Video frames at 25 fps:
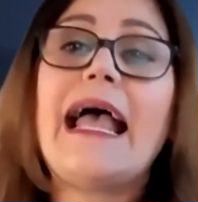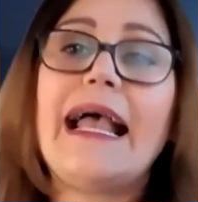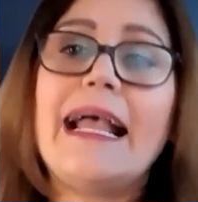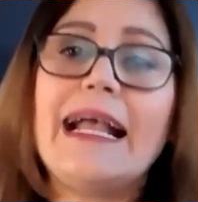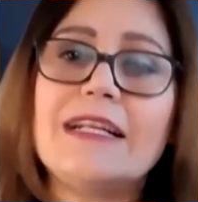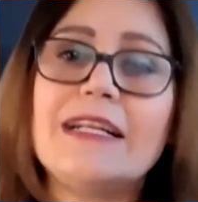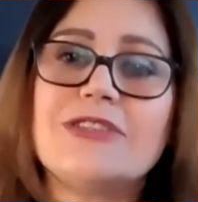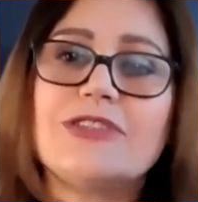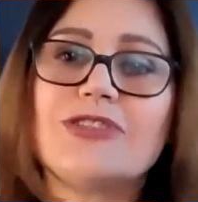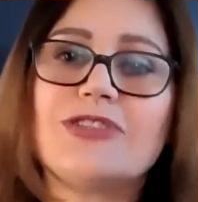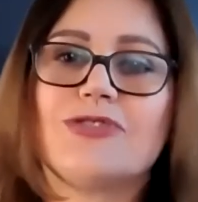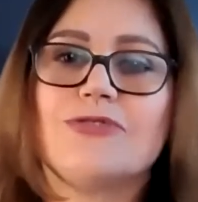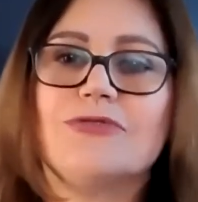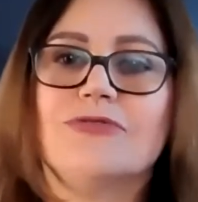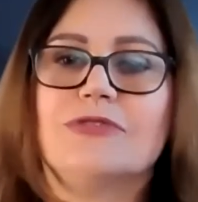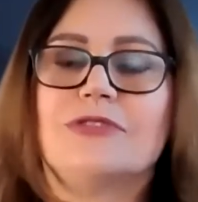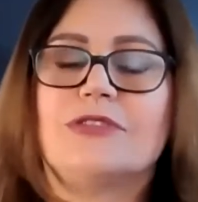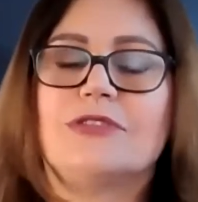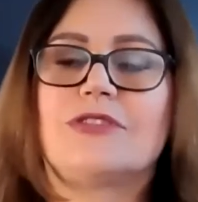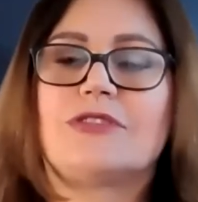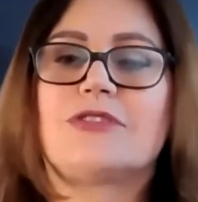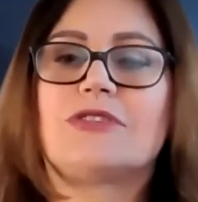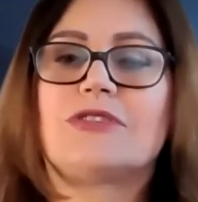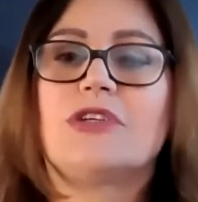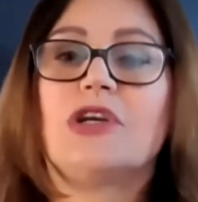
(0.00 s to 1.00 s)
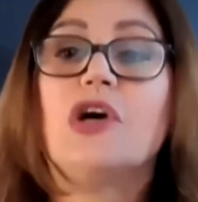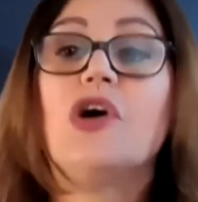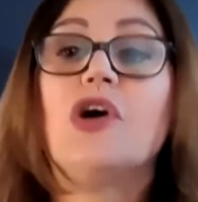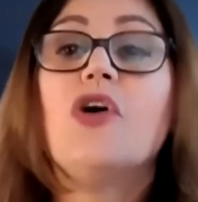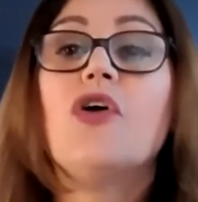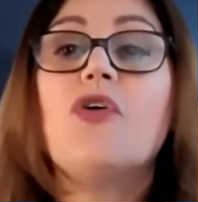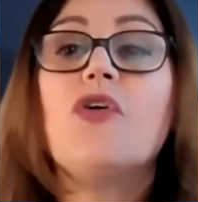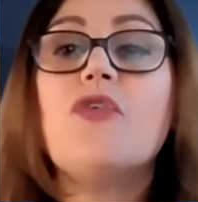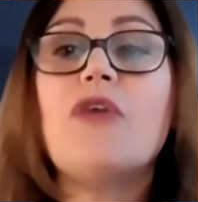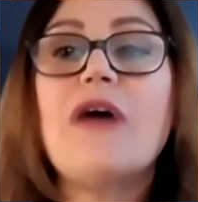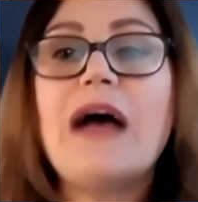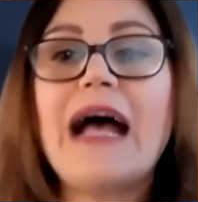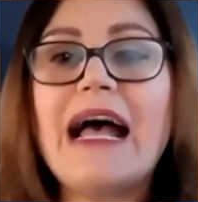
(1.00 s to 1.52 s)
attitudes
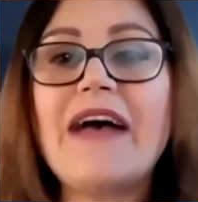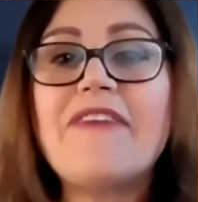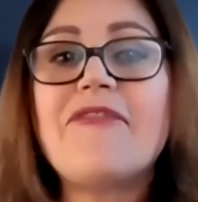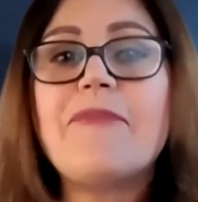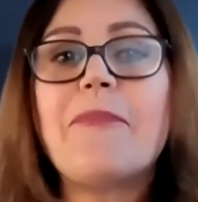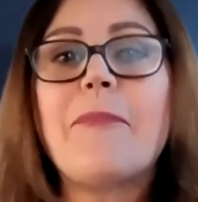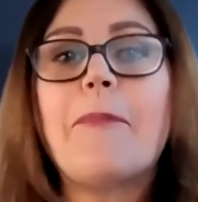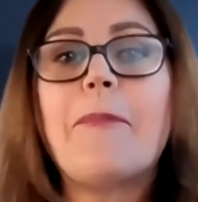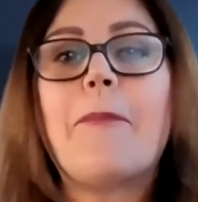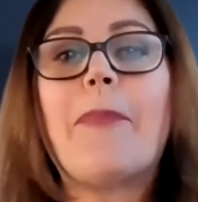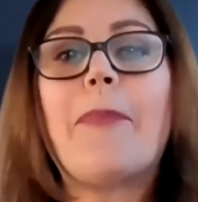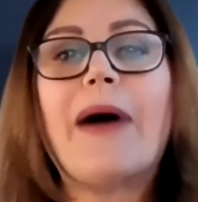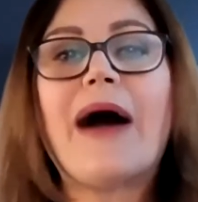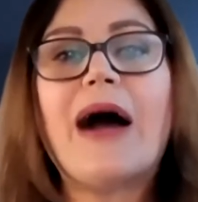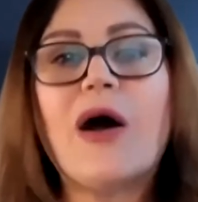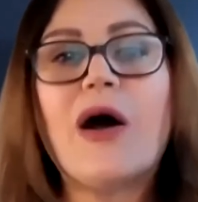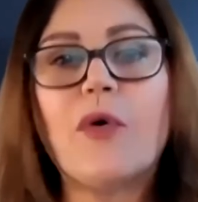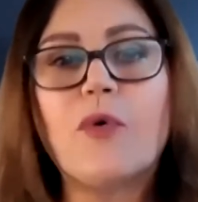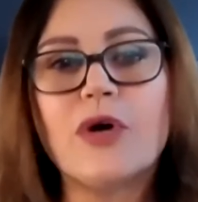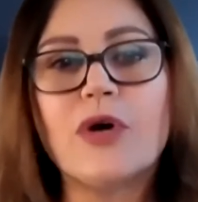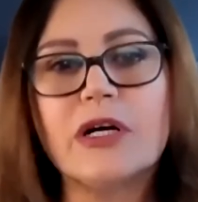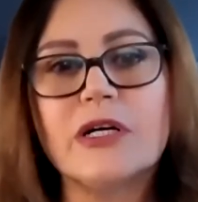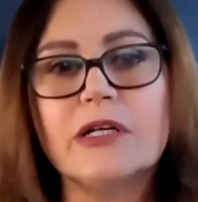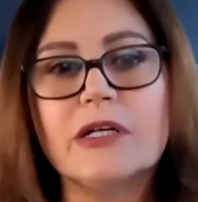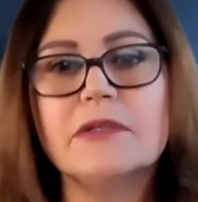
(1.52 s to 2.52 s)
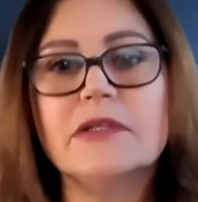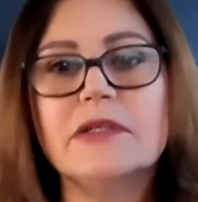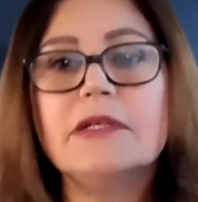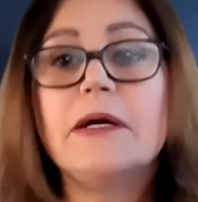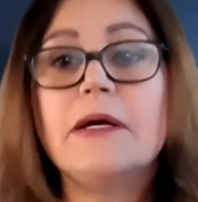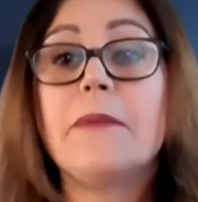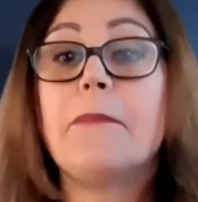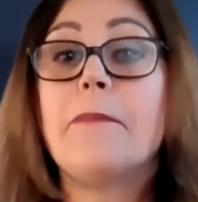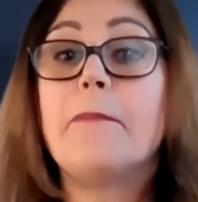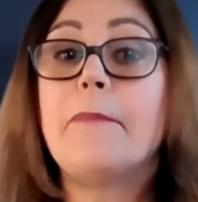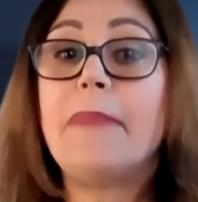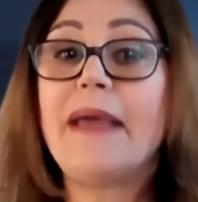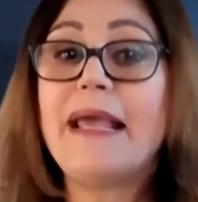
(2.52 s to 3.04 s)
who have power,
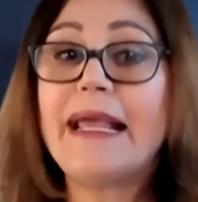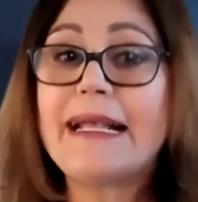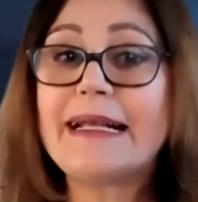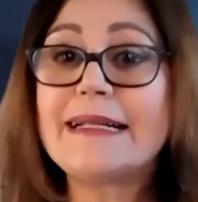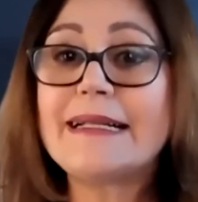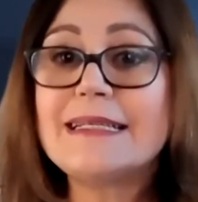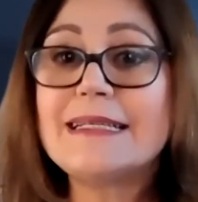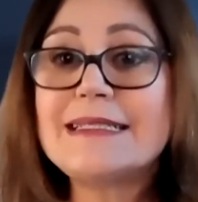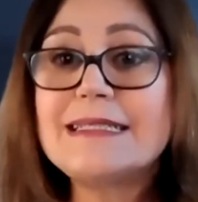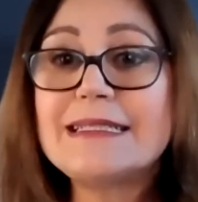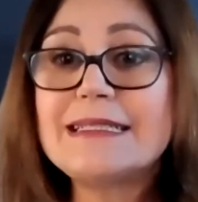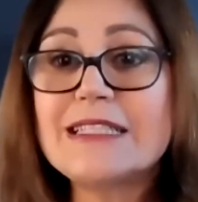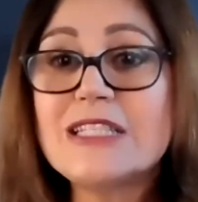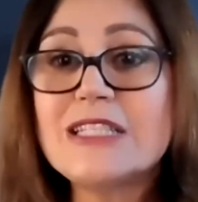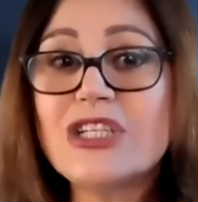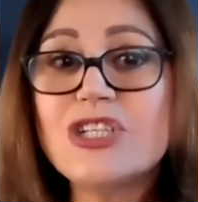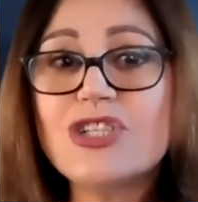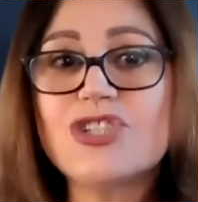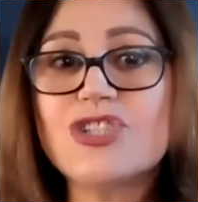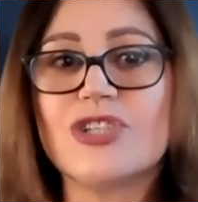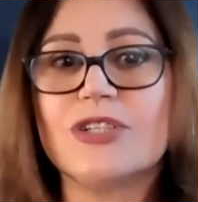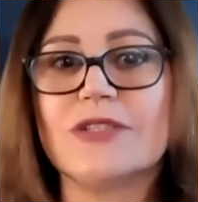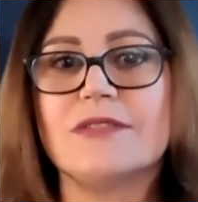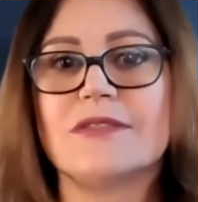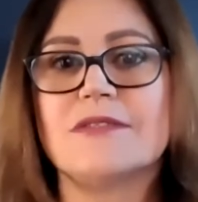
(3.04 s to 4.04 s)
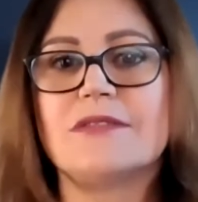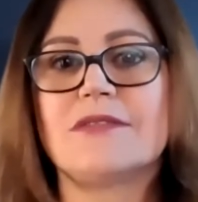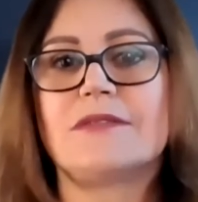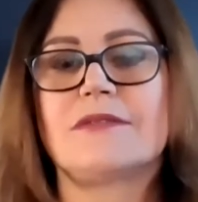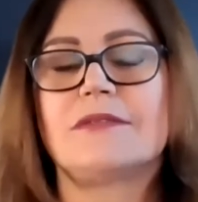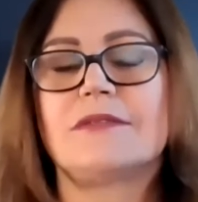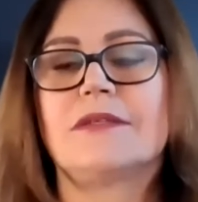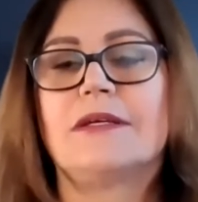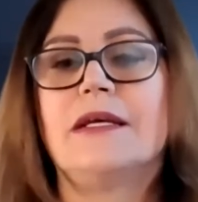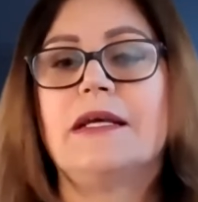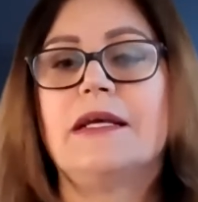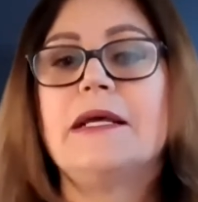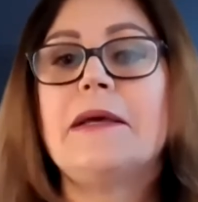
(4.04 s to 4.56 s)
make
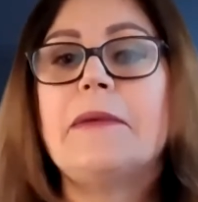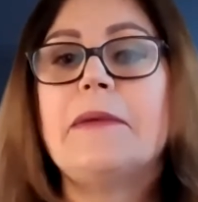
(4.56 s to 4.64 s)
decisions,